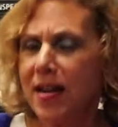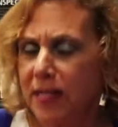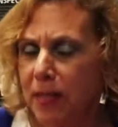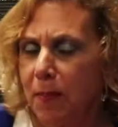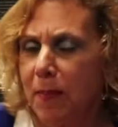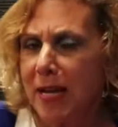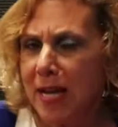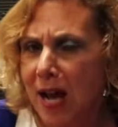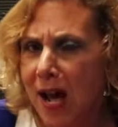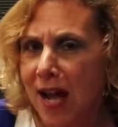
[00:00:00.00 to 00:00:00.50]
to
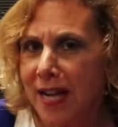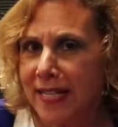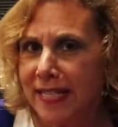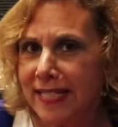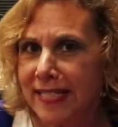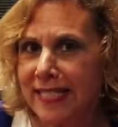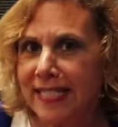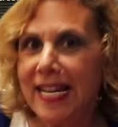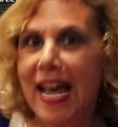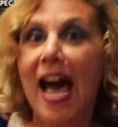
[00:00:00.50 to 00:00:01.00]
be
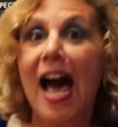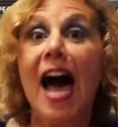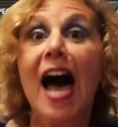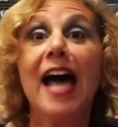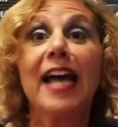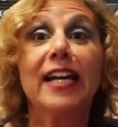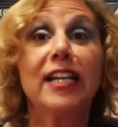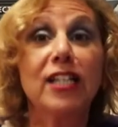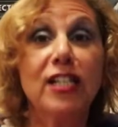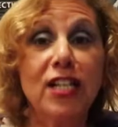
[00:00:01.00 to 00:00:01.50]
honest,
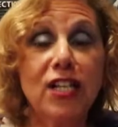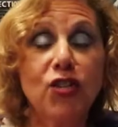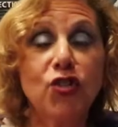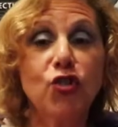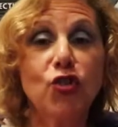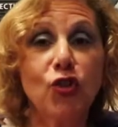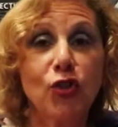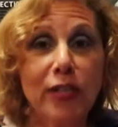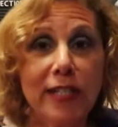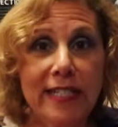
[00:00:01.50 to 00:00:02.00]
I
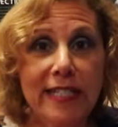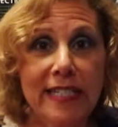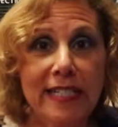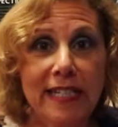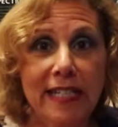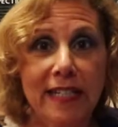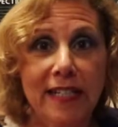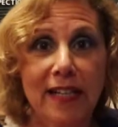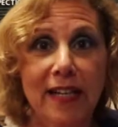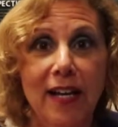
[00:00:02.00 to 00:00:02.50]
initially
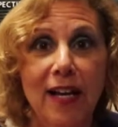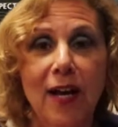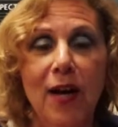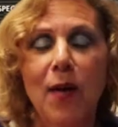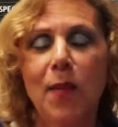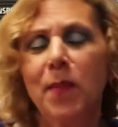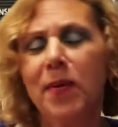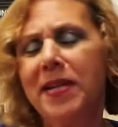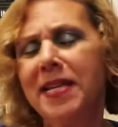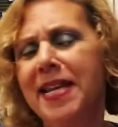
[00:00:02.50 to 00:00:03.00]
did,
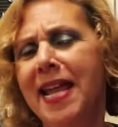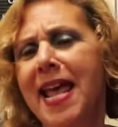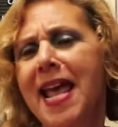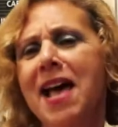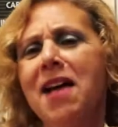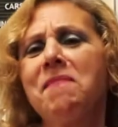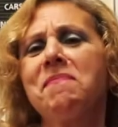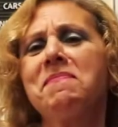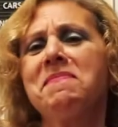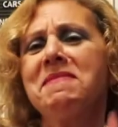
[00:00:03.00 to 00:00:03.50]
but
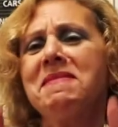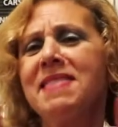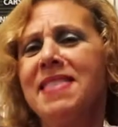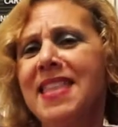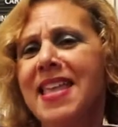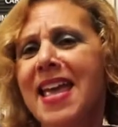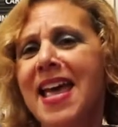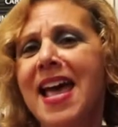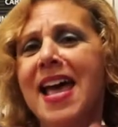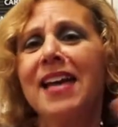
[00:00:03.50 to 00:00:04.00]
now,
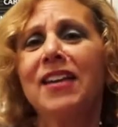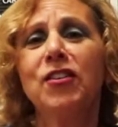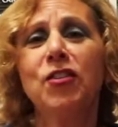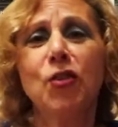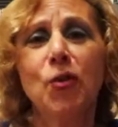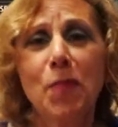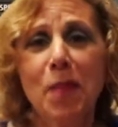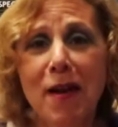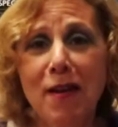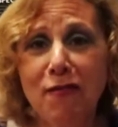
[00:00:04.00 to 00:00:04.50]
nah,
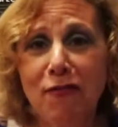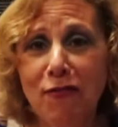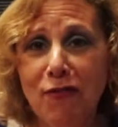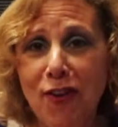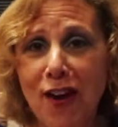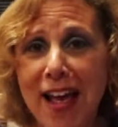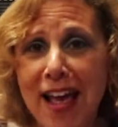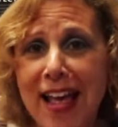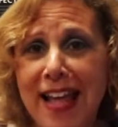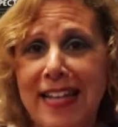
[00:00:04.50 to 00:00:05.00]
you're my
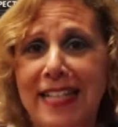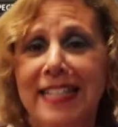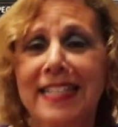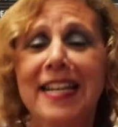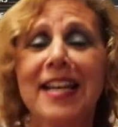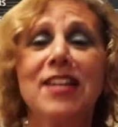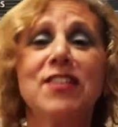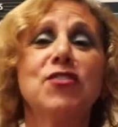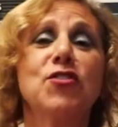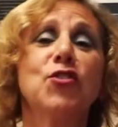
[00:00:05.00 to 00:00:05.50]
friends.
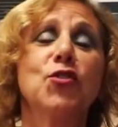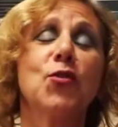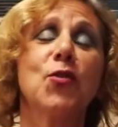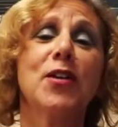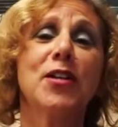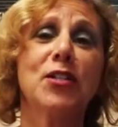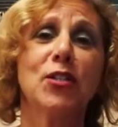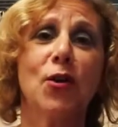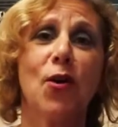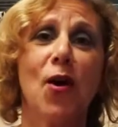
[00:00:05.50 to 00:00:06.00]
I
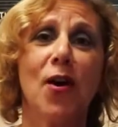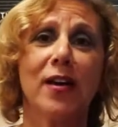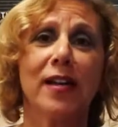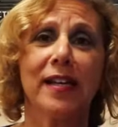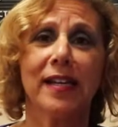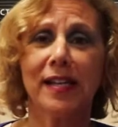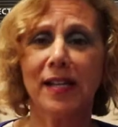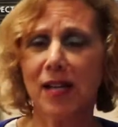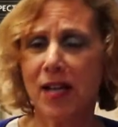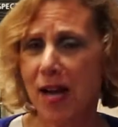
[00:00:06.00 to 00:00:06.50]
enjoy
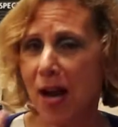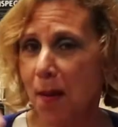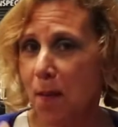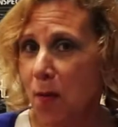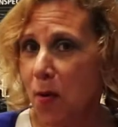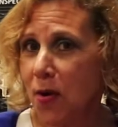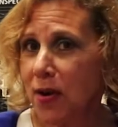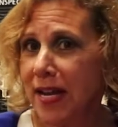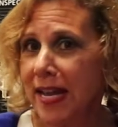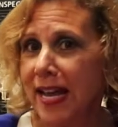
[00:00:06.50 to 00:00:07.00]
talking. Come
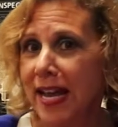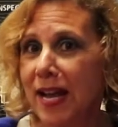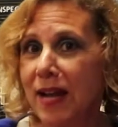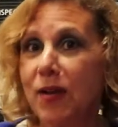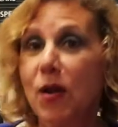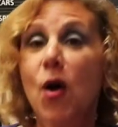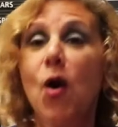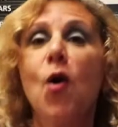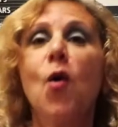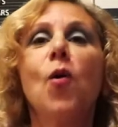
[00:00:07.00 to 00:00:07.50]
on
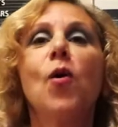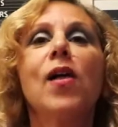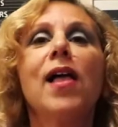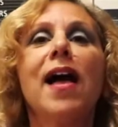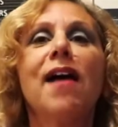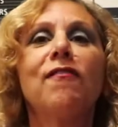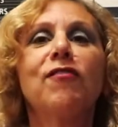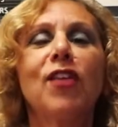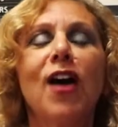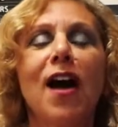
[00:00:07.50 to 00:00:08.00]
in. We'll
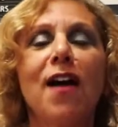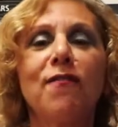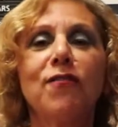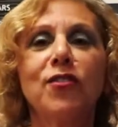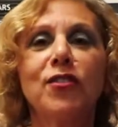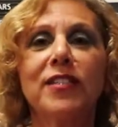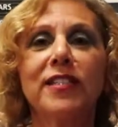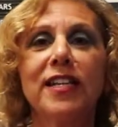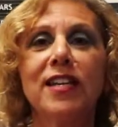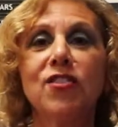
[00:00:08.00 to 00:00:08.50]
have
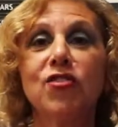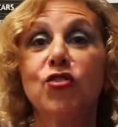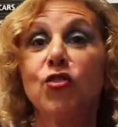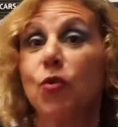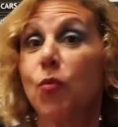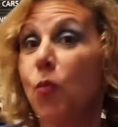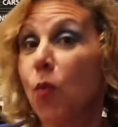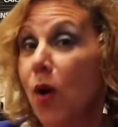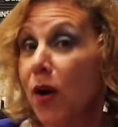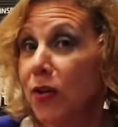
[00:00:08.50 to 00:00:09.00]

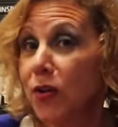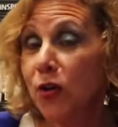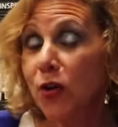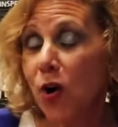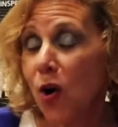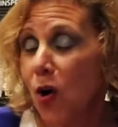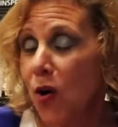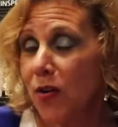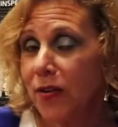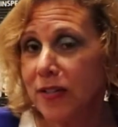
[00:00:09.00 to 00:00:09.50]
conversation while your
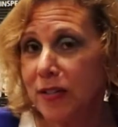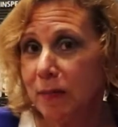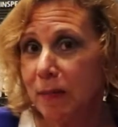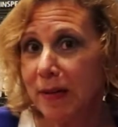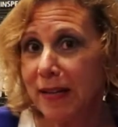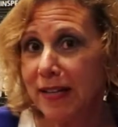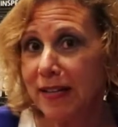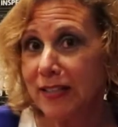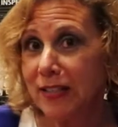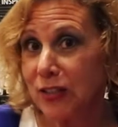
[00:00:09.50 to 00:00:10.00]
car is
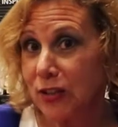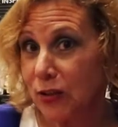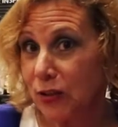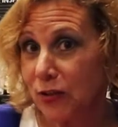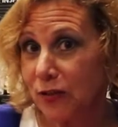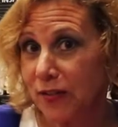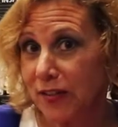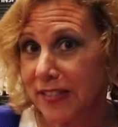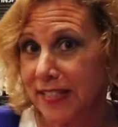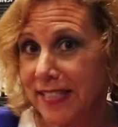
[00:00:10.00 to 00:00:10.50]
being
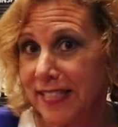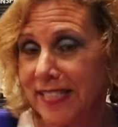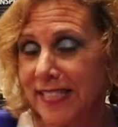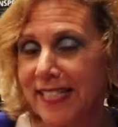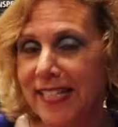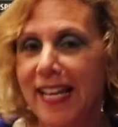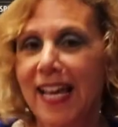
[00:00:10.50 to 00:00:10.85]
serviced.